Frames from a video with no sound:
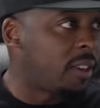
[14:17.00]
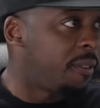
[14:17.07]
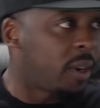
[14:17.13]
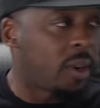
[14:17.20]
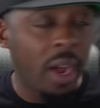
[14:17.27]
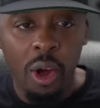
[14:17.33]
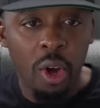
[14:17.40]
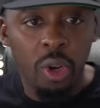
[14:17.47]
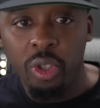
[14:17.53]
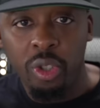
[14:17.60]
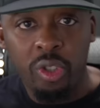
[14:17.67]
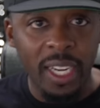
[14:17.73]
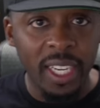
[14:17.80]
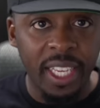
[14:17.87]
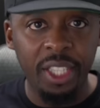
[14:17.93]
trying to figure out
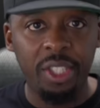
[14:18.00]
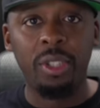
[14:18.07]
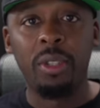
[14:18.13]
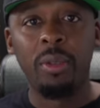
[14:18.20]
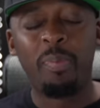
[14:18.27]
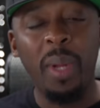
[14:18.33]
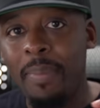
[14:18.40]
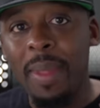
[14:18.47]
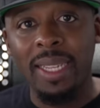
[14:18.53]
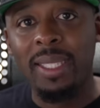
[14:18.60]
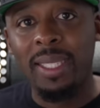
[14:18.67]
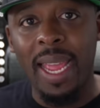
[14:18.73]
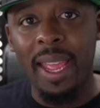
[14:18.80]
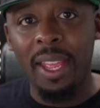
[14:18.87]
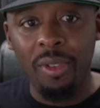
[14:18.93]
who's trying to get you. I'm
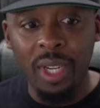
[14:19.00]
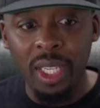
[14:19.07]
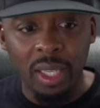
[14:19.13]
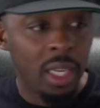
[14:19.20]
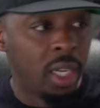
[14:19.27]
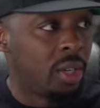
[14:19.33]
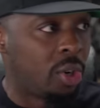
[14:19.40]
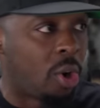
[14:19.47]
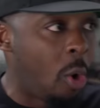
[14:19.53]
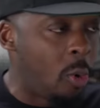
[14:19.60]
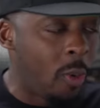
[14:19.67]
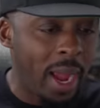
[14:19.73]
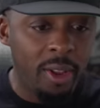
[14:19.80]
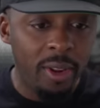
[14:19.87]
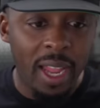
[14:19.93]
not saying you need to
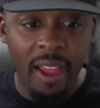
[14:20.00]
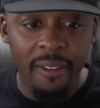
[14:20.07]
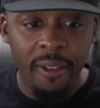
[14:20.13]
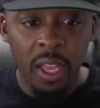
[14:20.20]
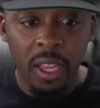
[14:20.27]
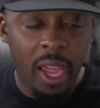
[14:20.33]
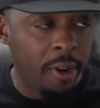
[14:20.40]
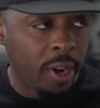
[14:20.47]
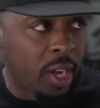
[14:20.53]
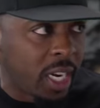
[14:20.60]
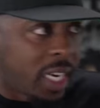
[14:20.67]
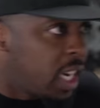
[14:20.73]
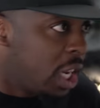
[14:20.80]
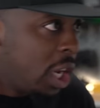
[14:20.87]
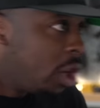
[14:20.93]
go around life
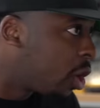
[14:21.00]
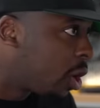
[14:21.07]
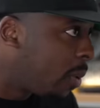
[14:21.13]
carrying a gun and then